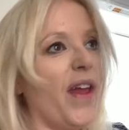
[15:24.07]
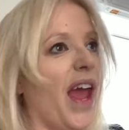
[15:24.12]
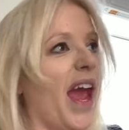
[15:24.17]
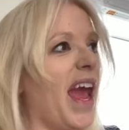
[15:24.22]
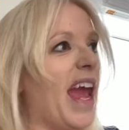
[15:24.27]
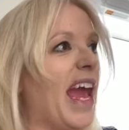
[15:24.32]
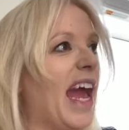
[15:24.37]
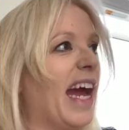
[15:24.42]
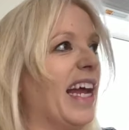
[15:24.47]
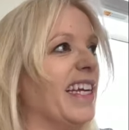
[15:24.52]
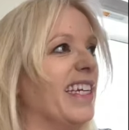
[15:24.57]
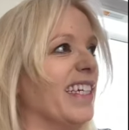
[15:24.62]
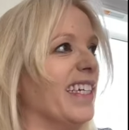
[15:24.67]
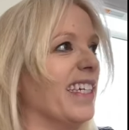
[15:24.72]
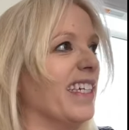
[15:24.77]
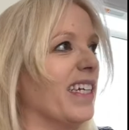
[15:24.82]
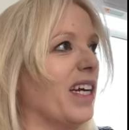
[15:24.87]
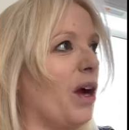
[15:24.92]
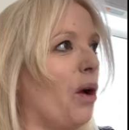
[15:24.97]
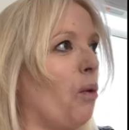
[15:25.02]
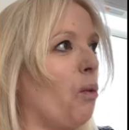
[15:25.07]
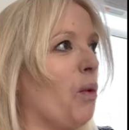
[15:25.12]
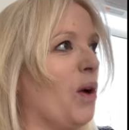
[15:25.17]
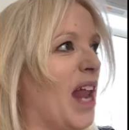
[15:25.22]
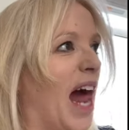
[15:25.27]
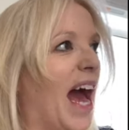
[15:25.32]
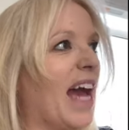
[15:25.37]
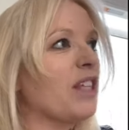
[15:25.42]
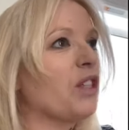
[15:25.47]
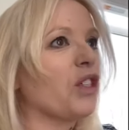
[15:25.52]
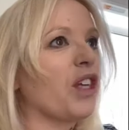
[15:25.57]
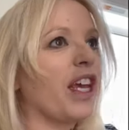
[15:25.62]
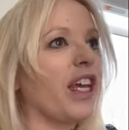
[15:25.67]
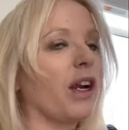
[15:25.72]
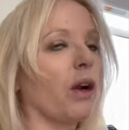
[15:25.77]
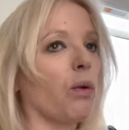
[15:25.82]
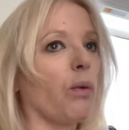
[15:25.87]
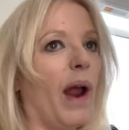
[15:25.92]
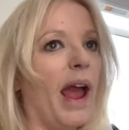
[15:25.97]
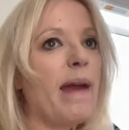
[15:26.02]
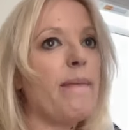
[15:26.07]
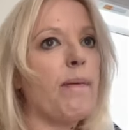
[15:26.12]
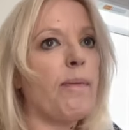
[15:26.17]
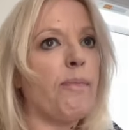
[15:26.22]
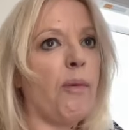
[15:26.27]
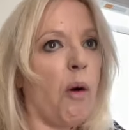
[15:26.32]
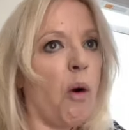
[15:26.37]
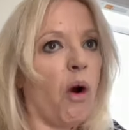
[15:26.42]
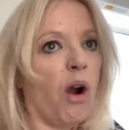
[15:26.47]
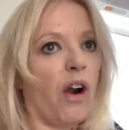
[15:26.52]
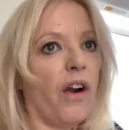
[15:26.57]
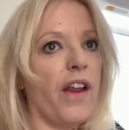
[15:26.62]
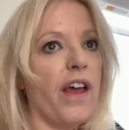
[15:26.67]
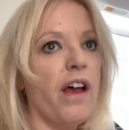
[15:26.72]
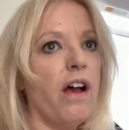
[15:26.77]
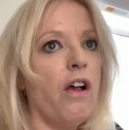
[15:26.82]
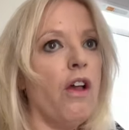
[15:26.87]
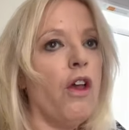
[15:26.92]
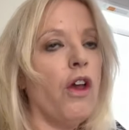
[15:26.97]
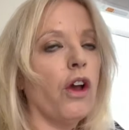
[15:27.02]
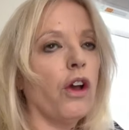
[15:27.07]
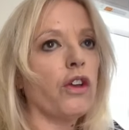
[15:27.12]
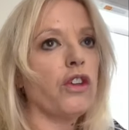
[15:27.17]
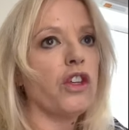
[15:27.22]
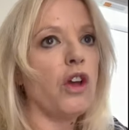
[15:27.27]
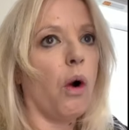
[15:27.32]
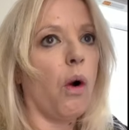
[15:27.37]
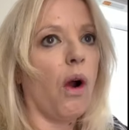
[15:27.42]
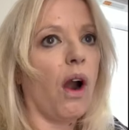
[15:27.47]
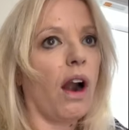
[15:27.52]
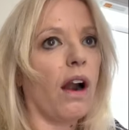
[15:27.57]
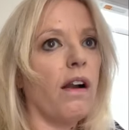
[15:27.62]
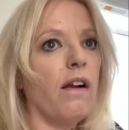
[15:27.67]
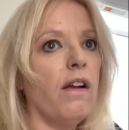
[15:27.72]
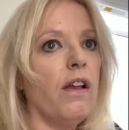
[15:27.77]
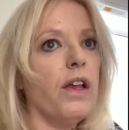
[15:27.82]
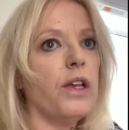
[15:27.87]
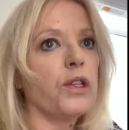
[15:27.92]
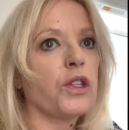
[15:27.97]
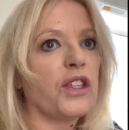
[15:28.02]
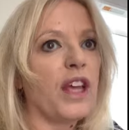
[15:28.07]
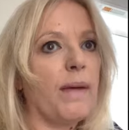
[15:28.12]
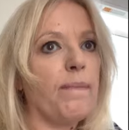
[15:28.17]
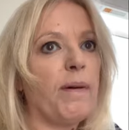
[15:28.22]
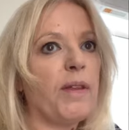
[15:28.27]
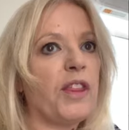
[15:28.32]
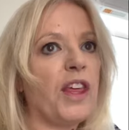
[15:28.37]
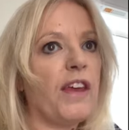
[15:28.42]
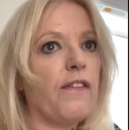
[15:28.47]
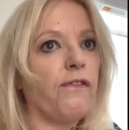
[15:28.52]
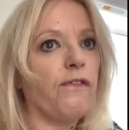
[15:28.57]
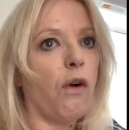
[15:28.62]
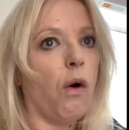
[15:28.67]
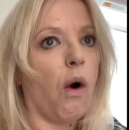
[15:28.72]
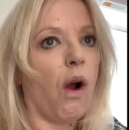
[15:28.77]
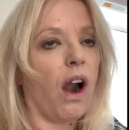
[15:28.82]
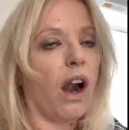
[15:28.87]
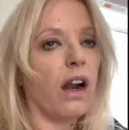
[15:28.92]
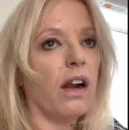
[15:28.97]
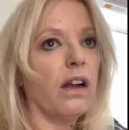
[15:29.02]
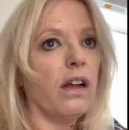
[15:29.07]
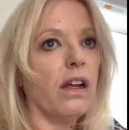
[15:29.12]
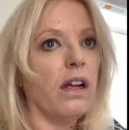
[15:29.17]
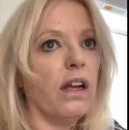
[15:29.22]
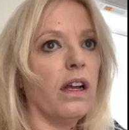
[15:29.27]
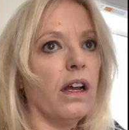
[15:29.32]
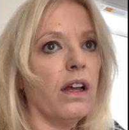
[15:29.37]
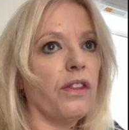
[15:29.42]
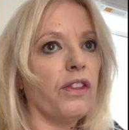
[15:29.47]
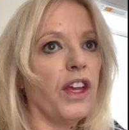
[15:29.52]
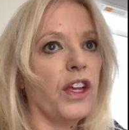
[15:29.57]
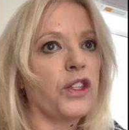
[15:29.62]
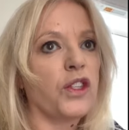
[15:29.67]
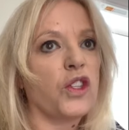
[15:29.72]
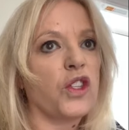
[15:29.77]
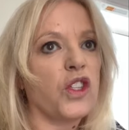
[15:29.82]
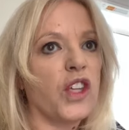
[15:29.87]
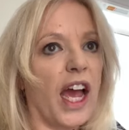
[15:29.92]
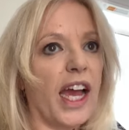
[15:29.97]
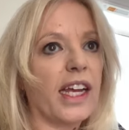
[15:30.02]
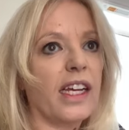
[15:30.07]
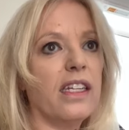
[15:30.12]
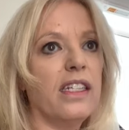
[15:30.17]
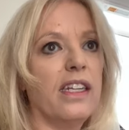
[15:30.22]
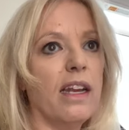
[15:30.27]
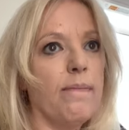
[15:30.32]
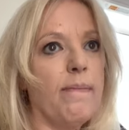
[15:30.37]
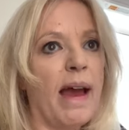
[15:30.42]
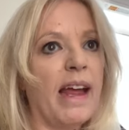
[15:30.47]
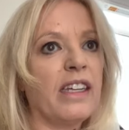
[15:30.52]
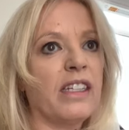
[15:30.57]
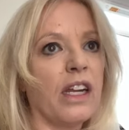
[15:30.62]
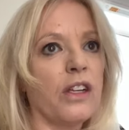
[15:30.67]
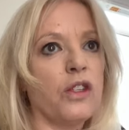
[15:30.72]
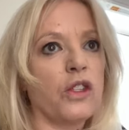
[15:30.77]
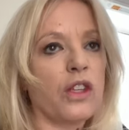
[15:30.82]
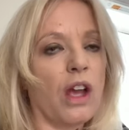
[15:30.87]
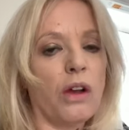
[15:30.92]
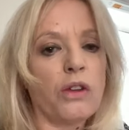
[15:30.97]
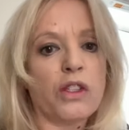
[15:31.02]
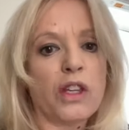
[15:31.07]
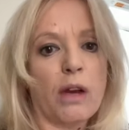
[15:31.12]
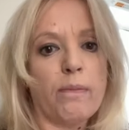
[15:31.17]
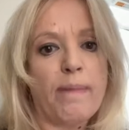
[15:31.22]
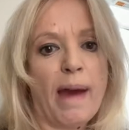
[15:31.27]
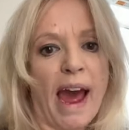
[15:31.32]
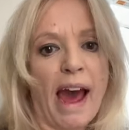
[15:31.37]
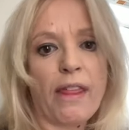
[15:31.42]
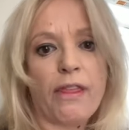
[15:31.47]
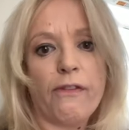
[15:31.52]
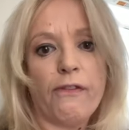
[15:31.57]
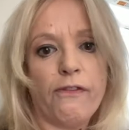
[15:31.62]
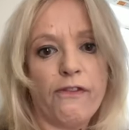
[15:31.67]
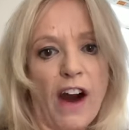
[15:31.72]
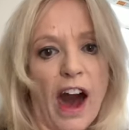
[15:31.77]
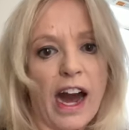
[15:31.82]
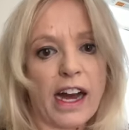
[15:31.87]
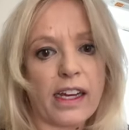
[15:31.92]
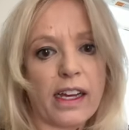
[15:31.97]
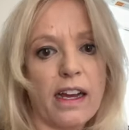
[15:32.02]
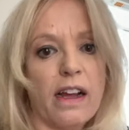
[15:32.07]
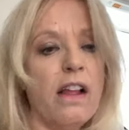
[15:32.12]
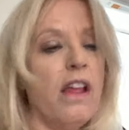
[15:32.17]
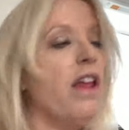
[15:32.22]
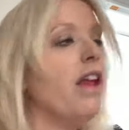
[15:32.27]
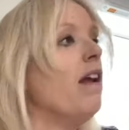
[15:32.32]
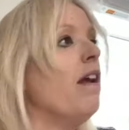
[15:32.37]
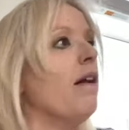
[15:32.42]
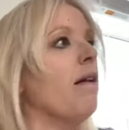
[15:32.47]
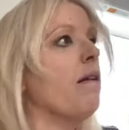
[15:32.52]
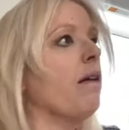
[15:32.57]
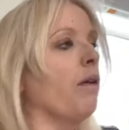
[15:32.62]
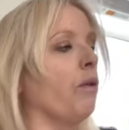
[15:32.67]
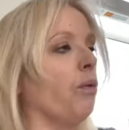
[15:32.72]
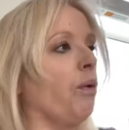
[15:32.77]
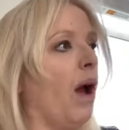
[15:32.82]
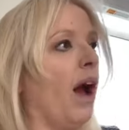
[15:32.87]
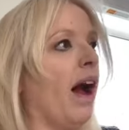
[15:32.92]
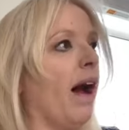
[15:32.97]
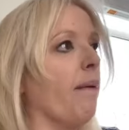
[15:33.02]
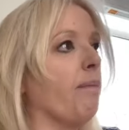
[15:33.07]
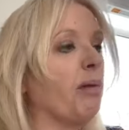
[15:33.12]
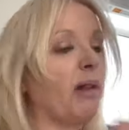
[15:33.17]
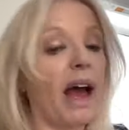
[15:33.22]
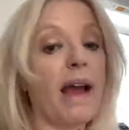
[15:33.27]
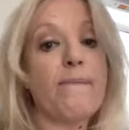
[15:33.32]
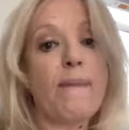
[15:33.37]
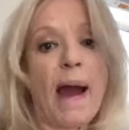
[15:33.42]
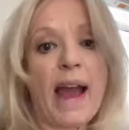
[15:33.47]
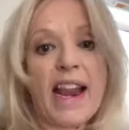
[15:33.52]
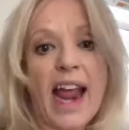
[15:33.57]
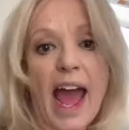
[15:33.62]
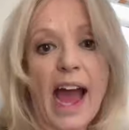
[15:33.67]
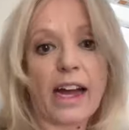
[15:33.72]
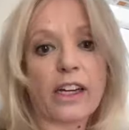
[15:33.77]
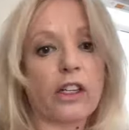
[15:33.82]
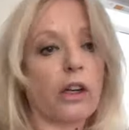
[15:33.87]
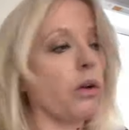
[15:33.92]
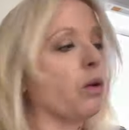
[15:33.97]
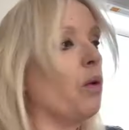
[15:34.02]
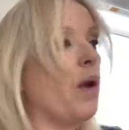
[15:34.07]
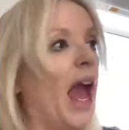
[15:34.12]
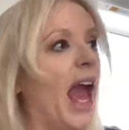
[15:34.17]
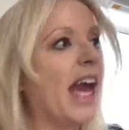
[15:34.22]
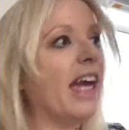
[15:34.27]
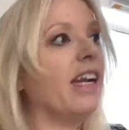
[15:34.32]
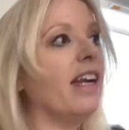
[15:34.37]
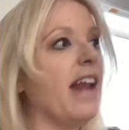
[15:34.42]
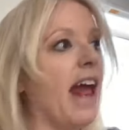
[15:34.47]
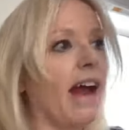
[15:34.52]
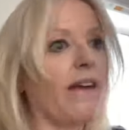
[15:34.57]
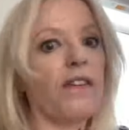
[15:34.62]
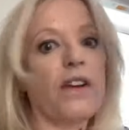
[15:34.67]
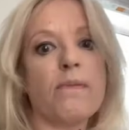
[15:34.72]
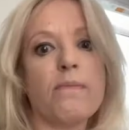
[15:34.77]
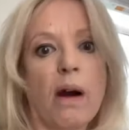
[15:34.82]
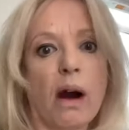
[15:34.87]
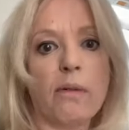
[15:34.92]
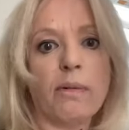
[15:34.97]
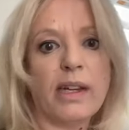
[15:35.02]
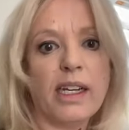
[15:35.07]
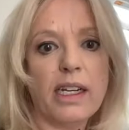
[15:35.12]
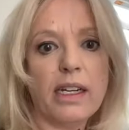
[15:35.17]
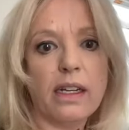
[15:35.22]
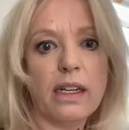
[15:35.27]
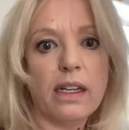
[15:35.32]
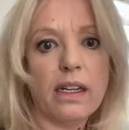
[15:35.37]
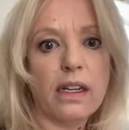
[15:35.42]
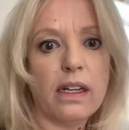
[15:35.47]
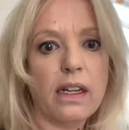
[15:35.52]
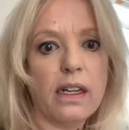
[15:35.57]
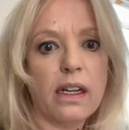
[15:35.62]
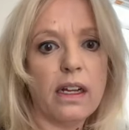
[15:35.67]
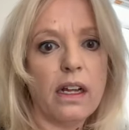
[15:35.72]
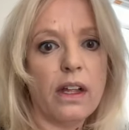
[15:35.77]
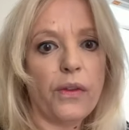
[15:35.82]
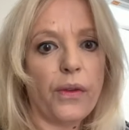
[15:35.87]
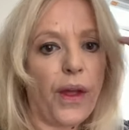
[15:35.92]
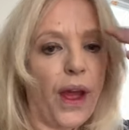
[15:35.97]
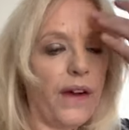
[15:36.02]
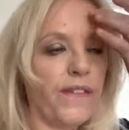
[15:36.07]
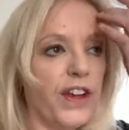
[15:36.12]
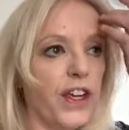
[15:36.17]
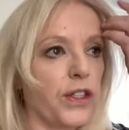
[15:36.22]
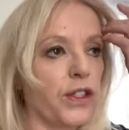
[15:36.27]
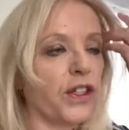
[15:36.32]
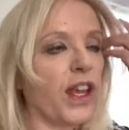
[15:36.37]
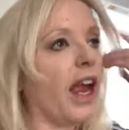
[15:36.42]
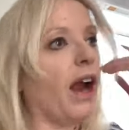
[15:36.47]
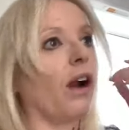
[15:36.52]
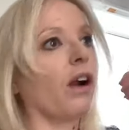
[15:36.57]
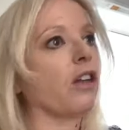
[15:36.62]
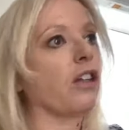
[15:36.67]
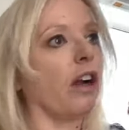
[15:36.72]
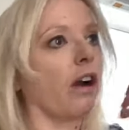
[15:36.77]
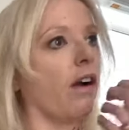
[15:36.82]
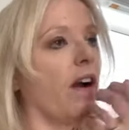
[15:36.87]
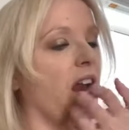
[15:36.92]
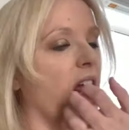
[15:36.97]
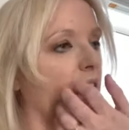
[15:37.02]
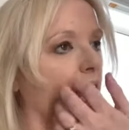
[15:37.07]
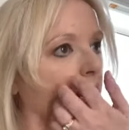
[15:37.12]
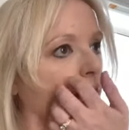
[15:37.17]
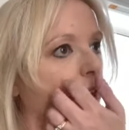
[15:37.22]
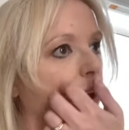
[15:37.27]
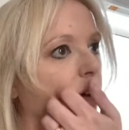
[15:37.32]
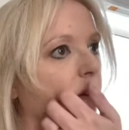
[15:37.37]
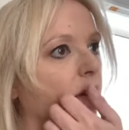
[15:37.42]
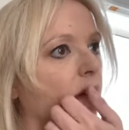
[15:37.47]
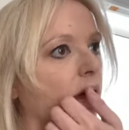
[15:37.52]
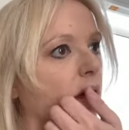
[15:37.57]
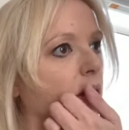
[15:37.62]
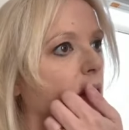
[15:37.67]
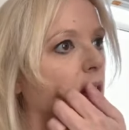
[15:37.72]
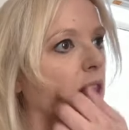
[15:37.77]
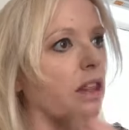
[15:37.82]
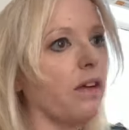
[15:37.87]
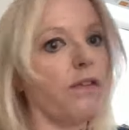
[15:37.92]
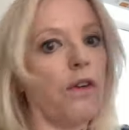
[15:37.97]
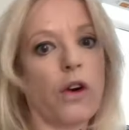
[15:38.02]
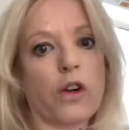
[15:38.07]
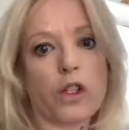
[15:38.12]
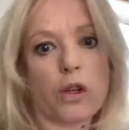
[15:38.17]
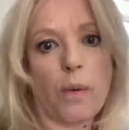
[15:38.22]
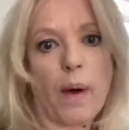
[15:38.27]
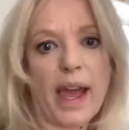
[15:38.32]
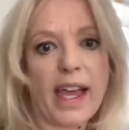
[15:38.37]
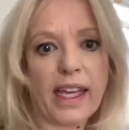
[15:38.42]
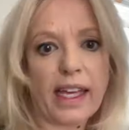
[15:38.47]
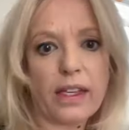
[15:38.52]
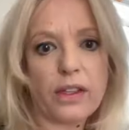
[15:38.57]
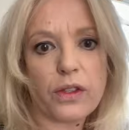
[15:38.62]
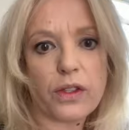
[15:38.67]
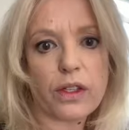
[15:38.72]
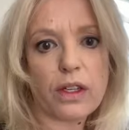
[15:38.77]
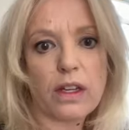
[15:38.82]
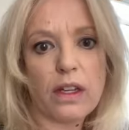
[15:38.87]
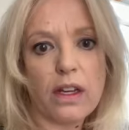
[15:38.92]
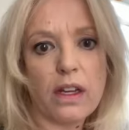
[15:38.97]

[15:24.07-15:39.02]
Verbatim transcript: And when I see your rape porn, your sympathy for this sick, demented sociopath fuck, uh, played by an actor who hated every moment of his character in The Force Awakens